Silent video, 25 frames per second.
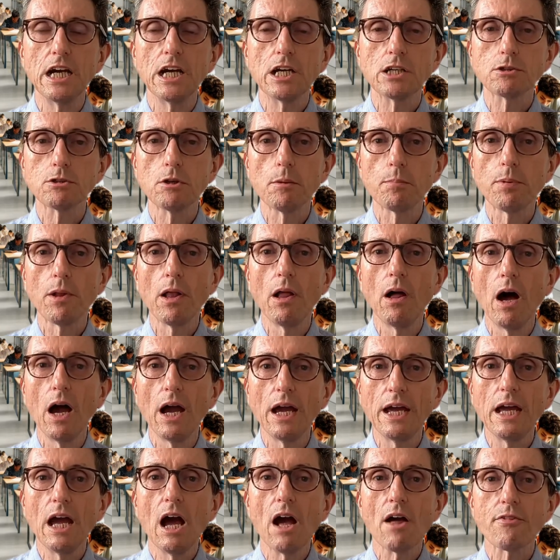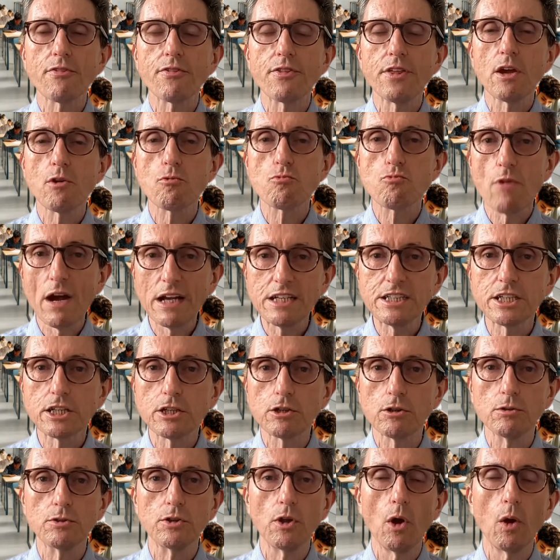to apply
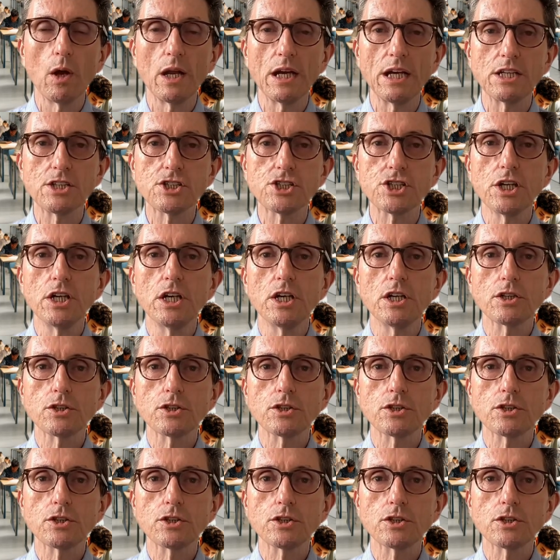theoretical knowledge